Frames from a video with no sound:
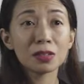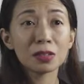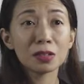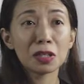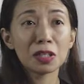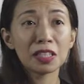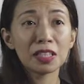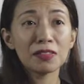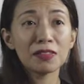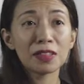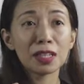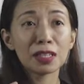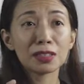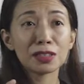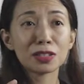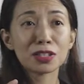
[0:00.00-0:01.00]
or
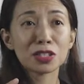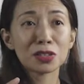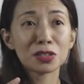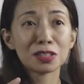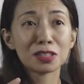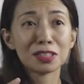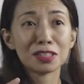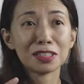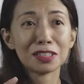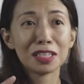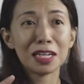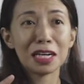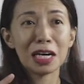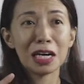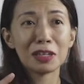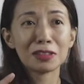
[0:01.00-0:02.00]
even understood
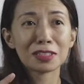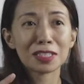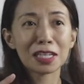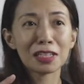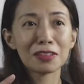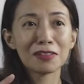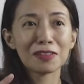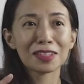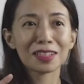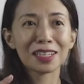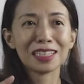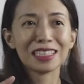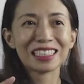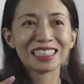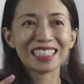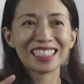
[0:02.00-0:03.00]
outside of the
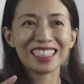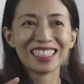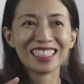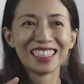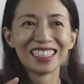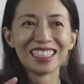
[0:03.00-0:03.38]
country,